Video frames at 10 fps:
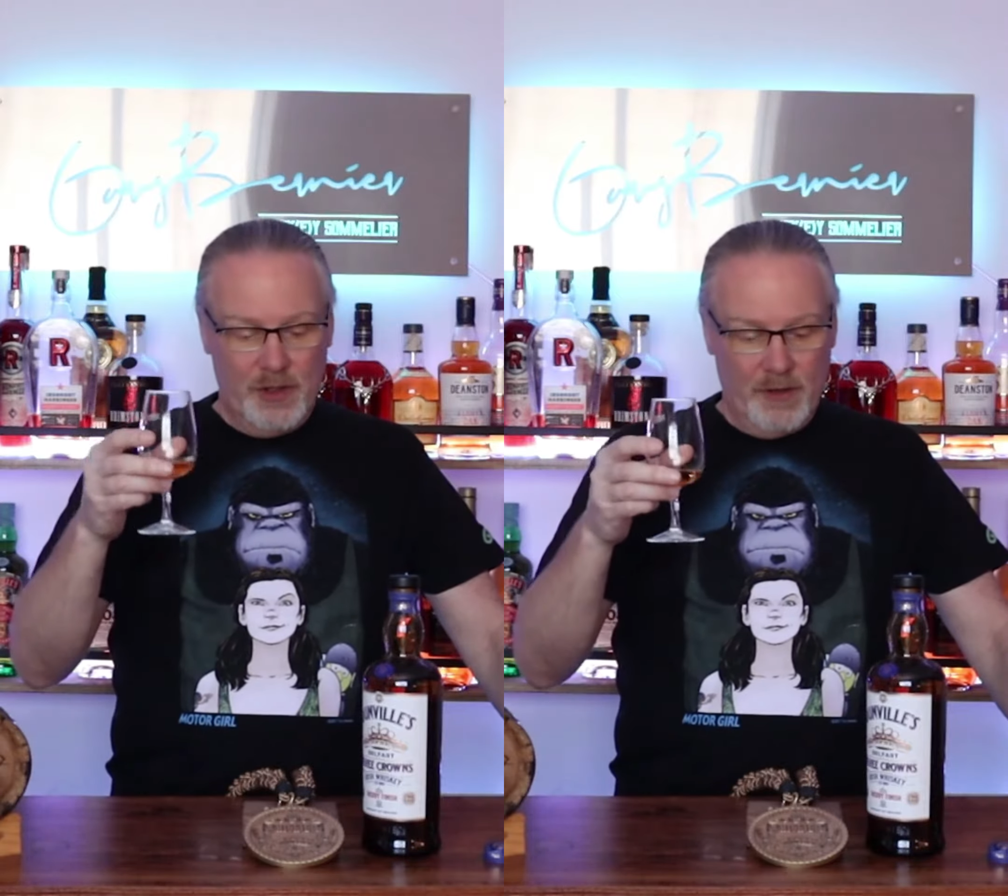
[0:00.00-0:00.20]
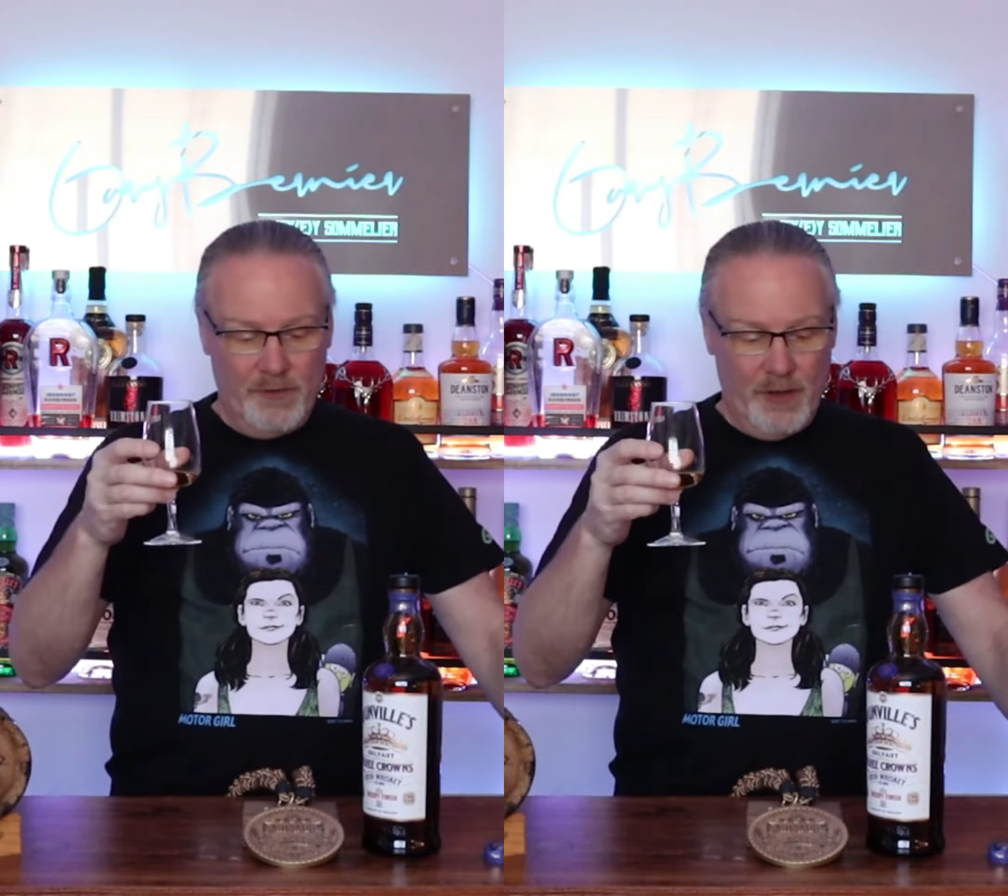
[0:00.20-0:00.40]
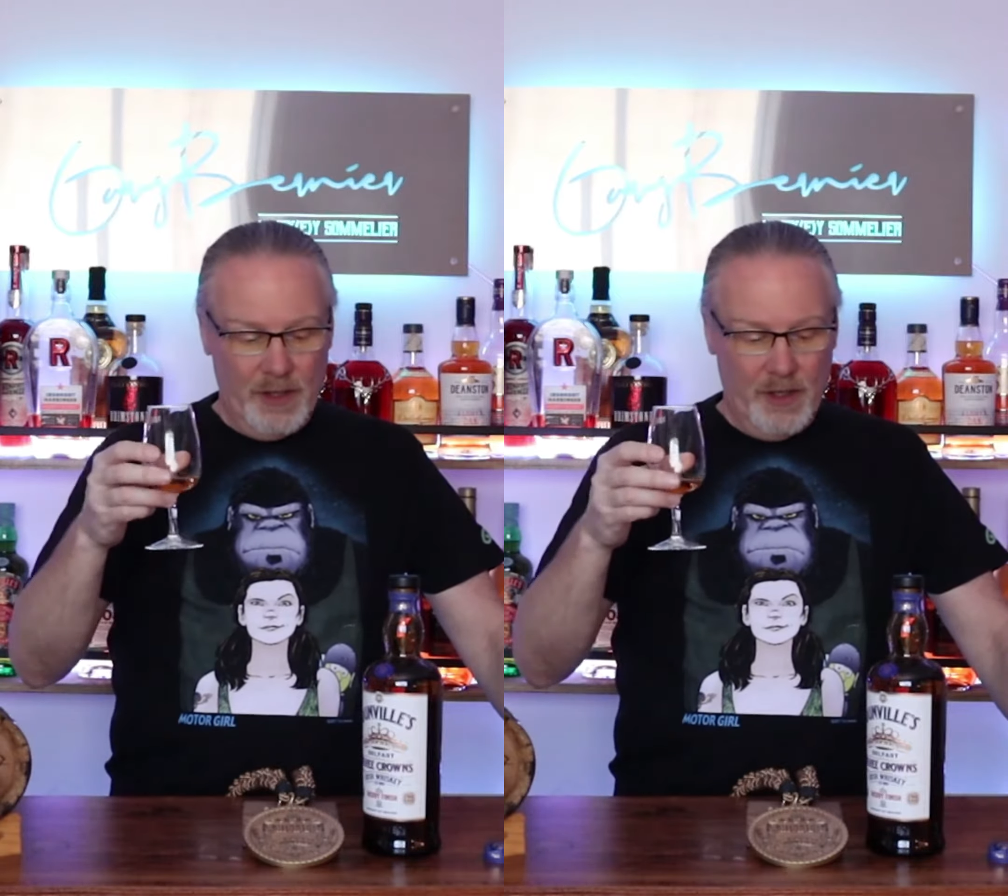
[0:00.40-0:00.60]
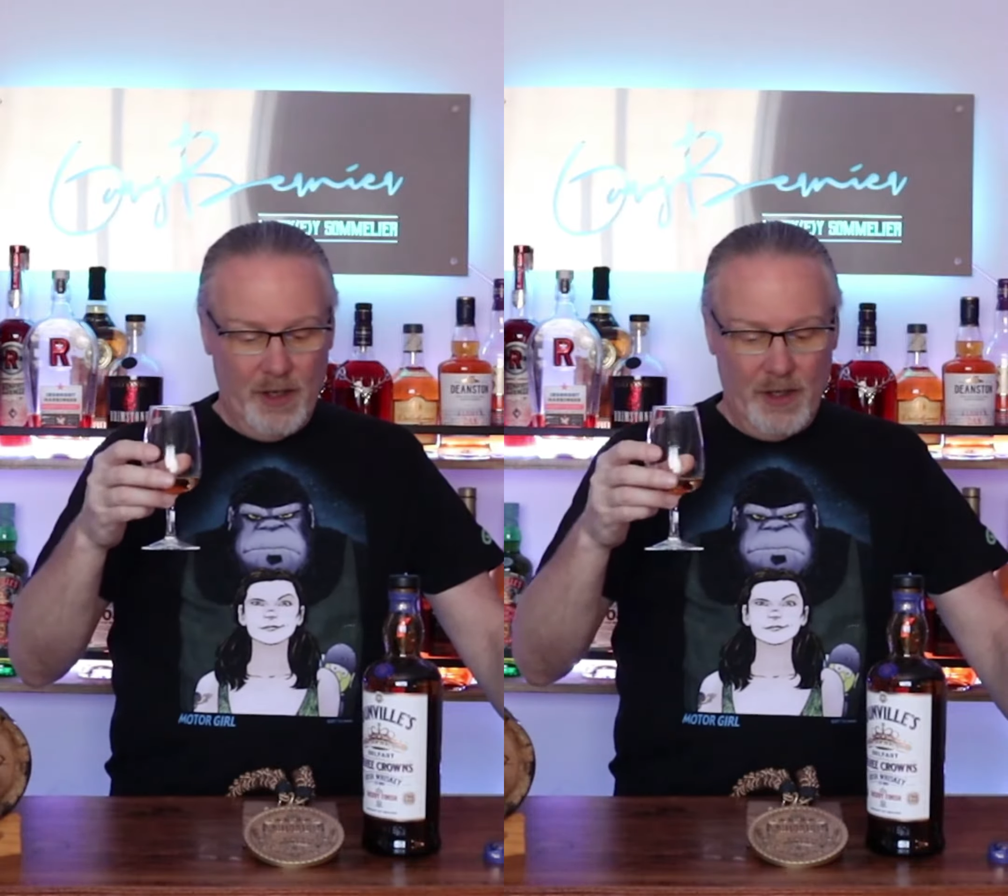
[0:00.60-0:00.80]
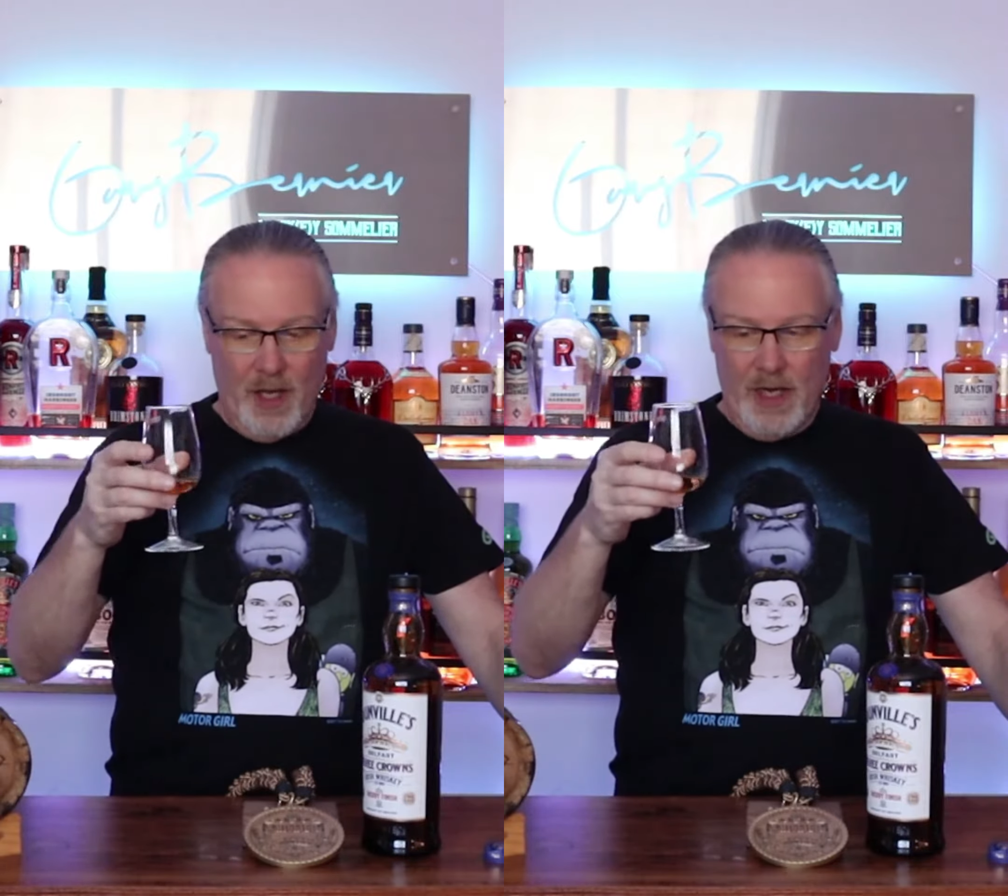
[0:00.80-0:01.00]
you can find it
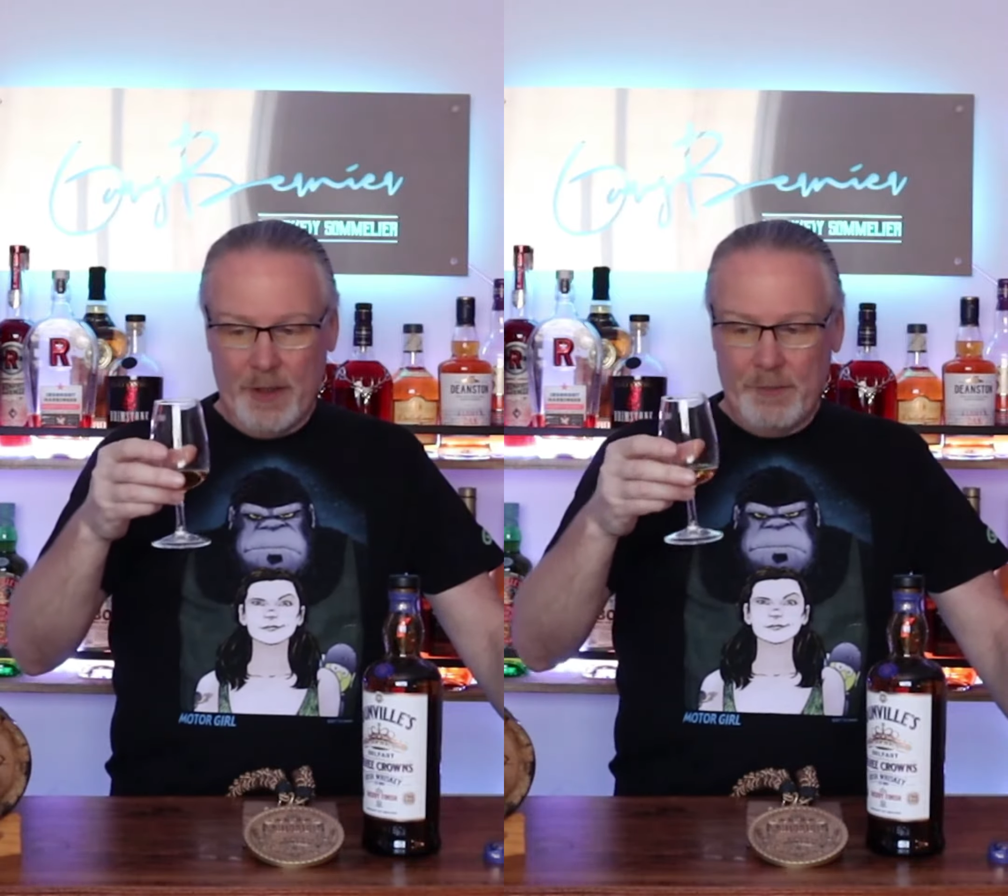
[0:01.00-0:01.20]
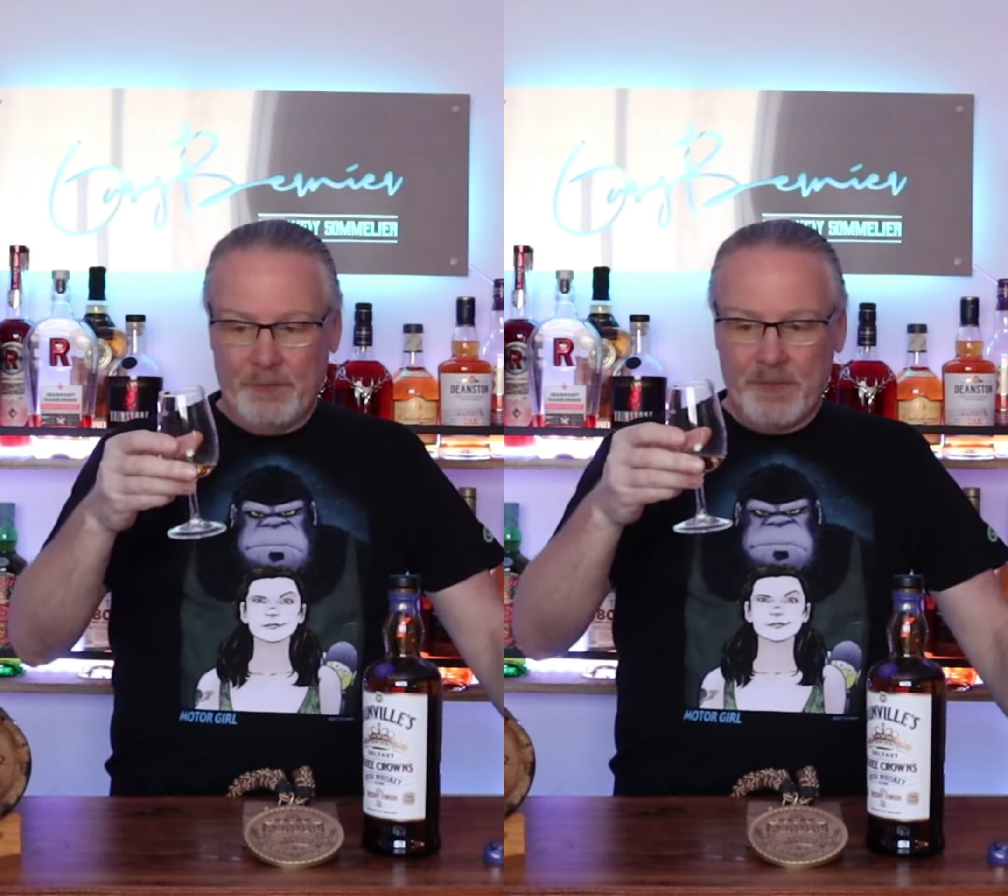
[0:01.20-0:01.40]
online.